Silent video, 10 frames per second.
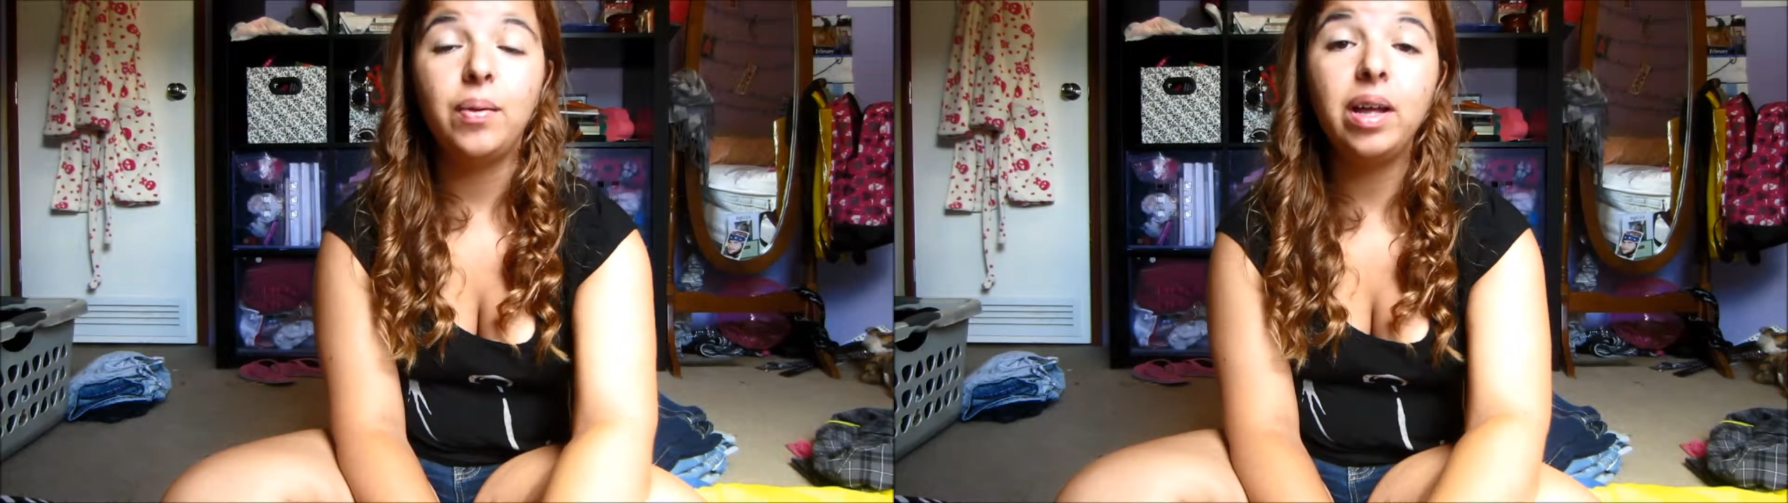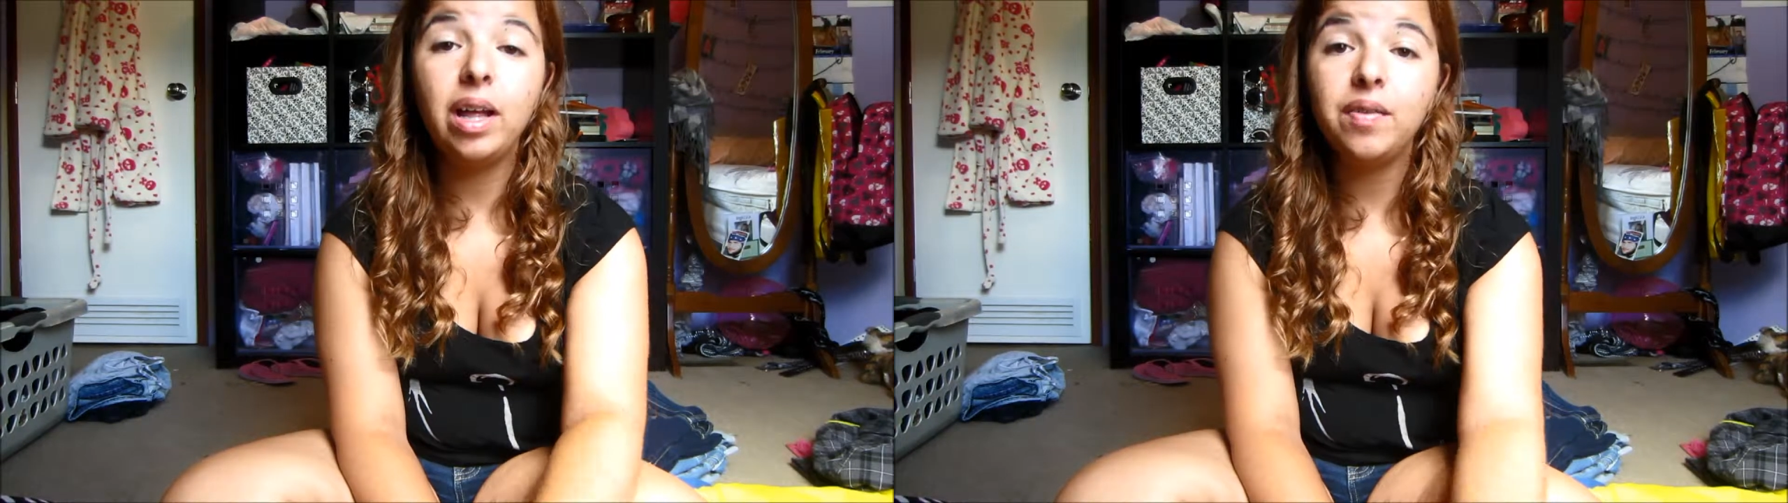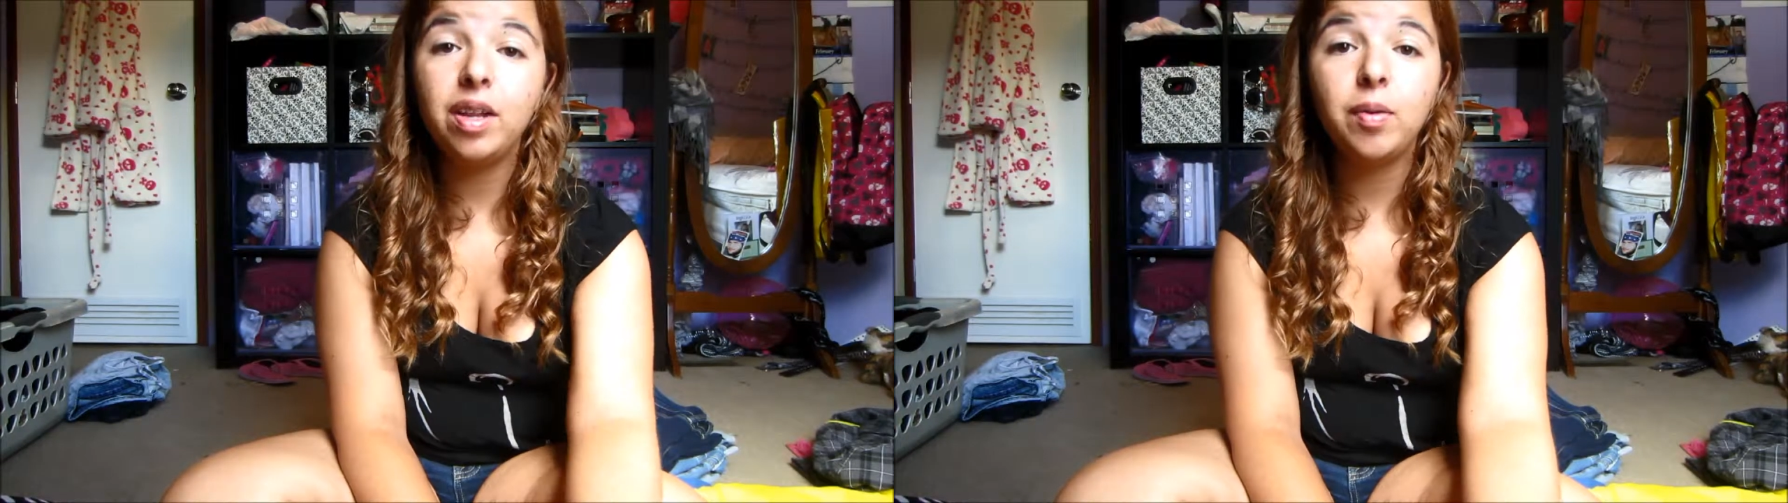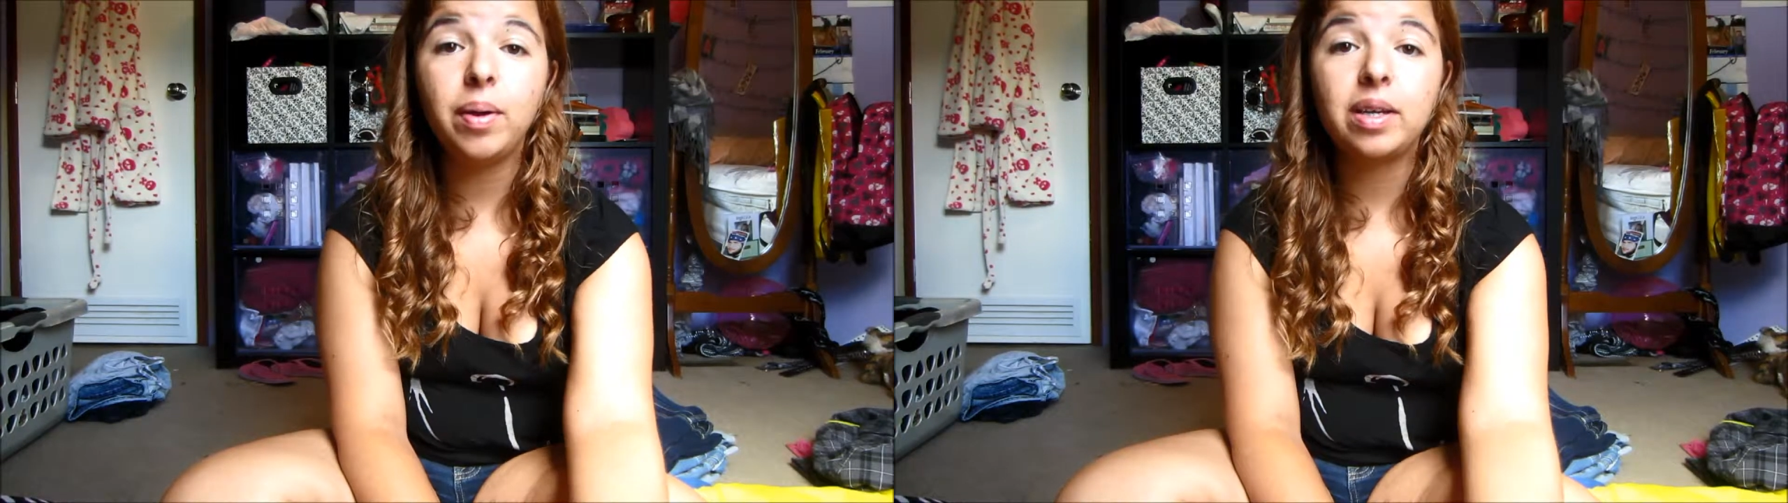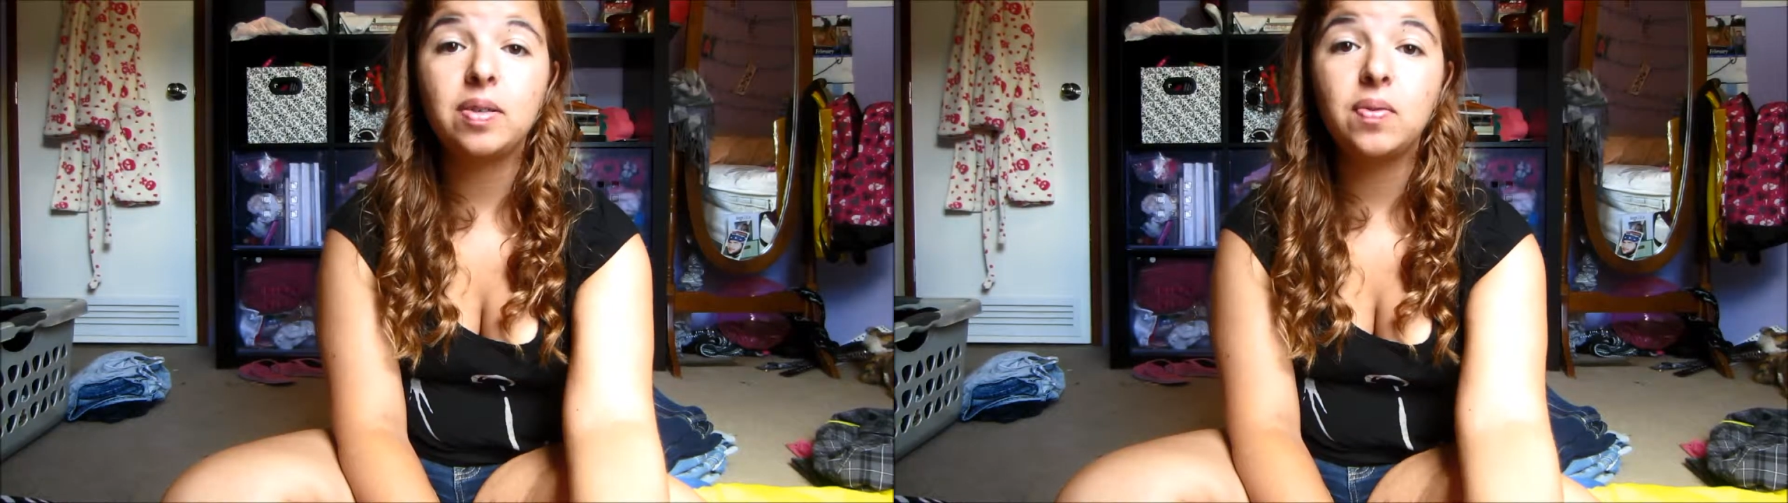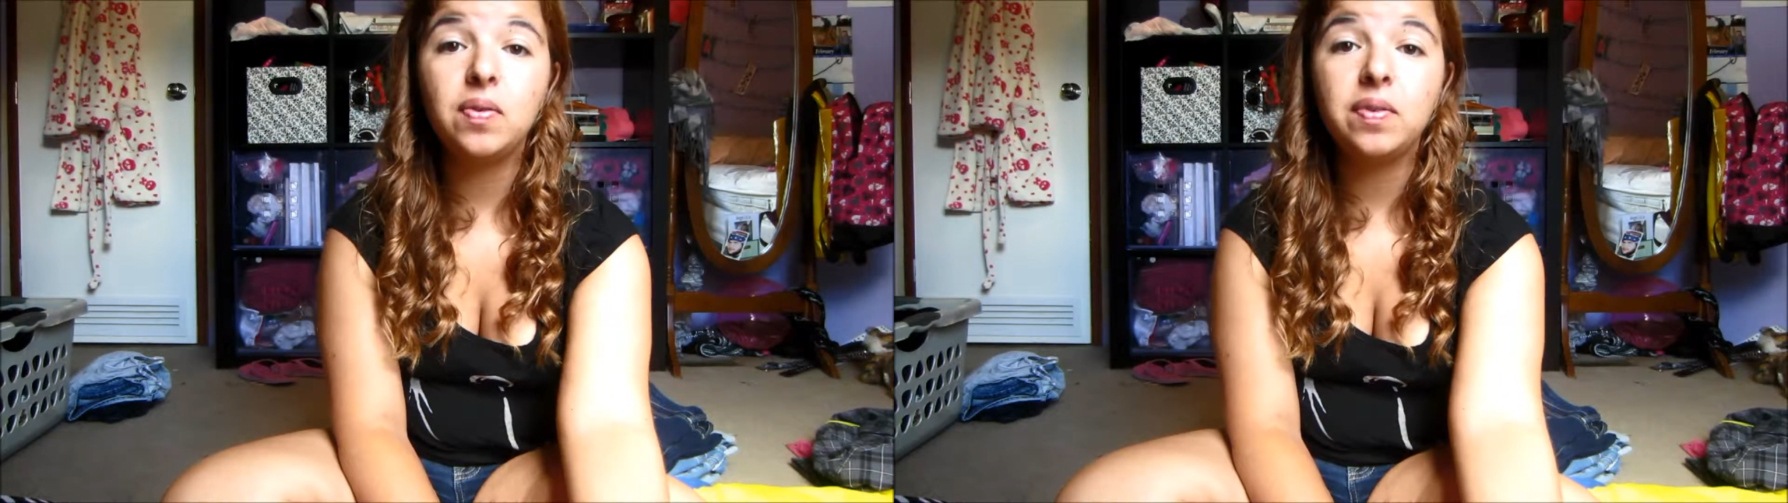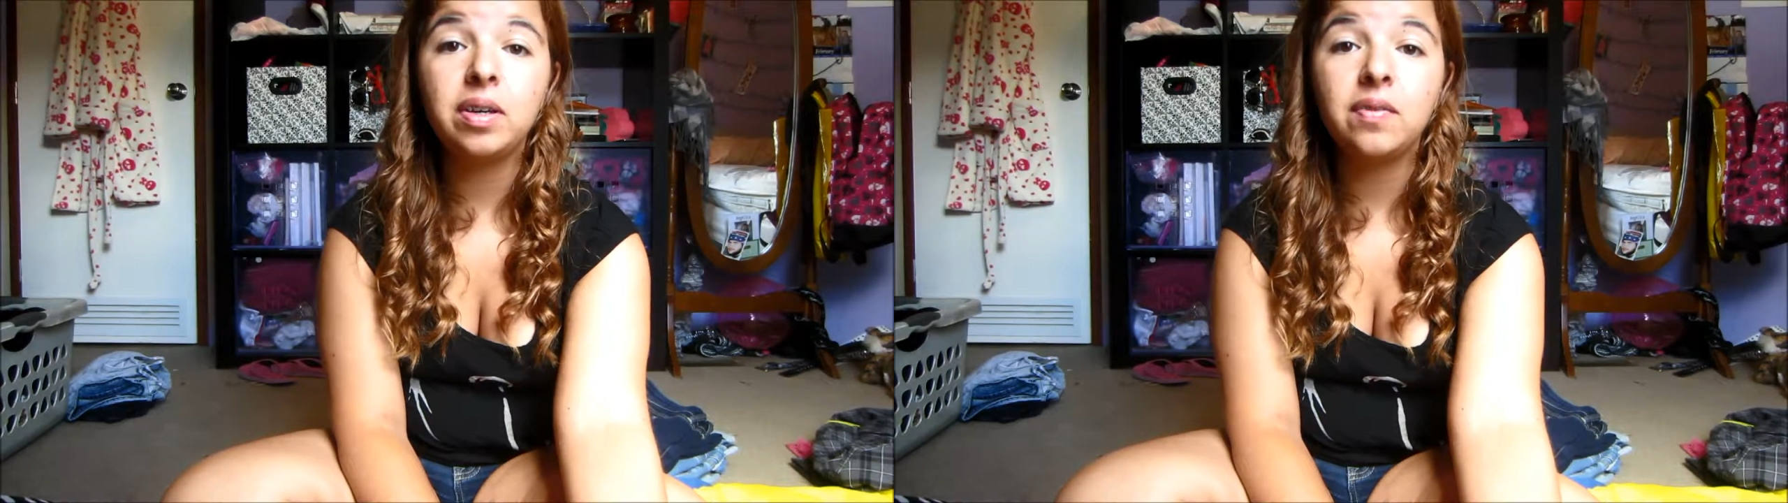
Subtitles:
will have another back to school